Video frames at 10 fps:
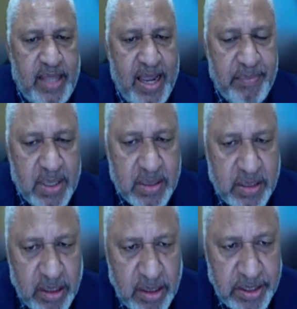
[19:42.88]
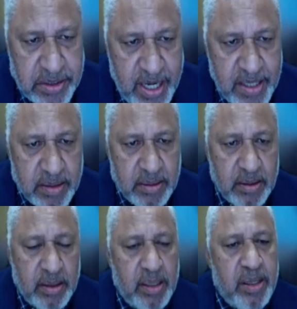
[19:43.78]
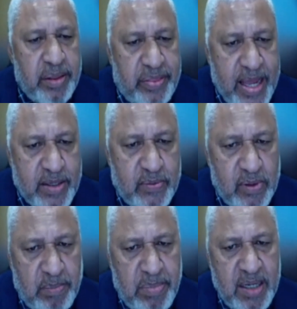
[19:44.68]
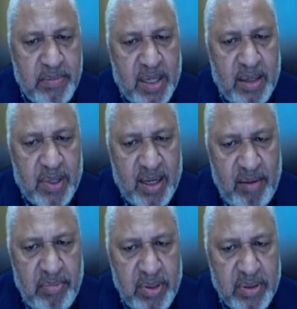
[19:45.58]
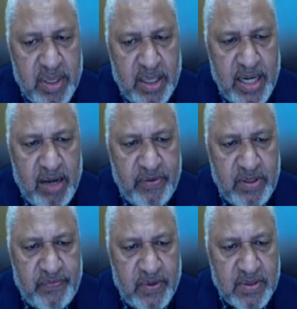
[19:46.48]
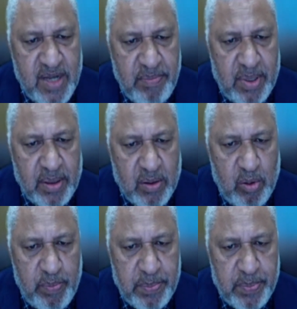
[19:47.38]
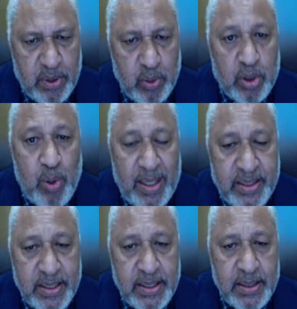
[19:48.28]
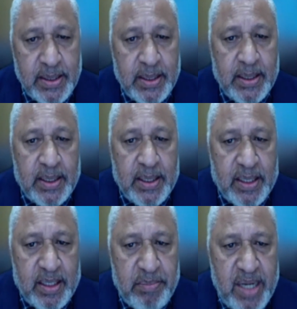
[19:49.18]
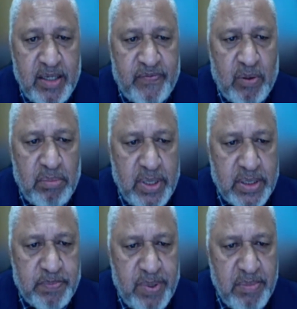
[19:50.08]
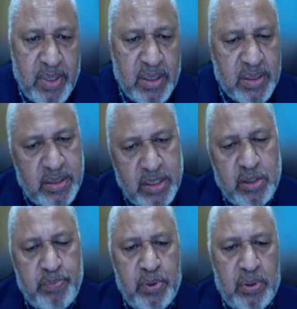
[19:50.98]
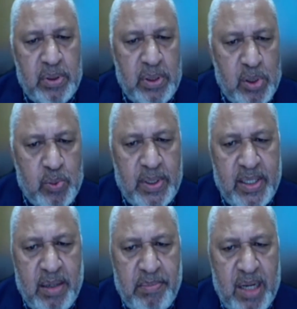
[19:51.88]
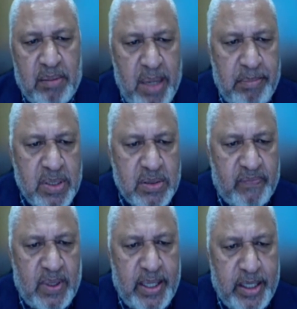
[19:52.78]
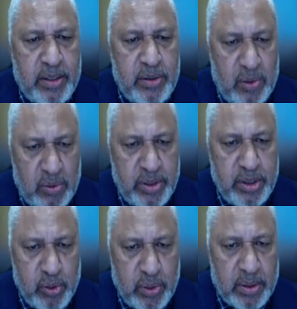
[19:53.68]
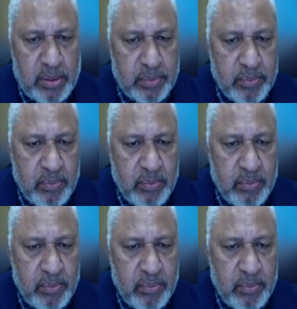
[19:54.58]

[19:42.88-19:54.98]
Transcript: Time has certainly changed. Thanks to the Bainimarama government and now Fiji First government commitment to equality, the money from lease payment is distributed equally among members of the land owning unit.